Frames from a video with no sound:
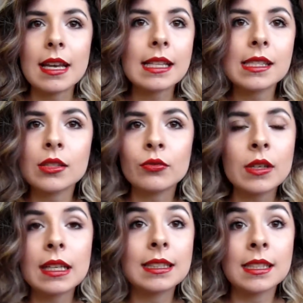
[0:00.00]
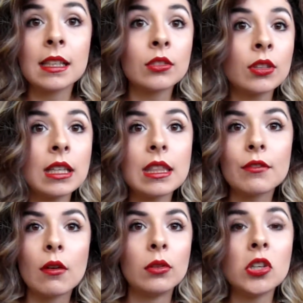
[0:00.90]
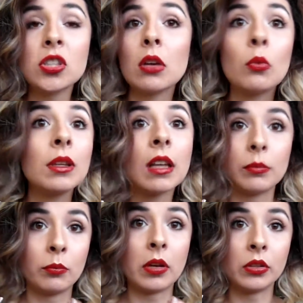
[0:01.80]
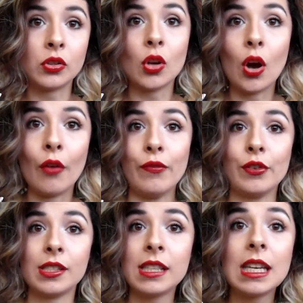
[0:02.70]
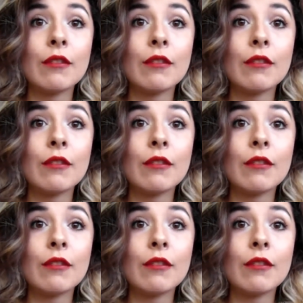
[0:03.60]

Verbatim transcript: It's it's literally the foundation that will not budge off your skin.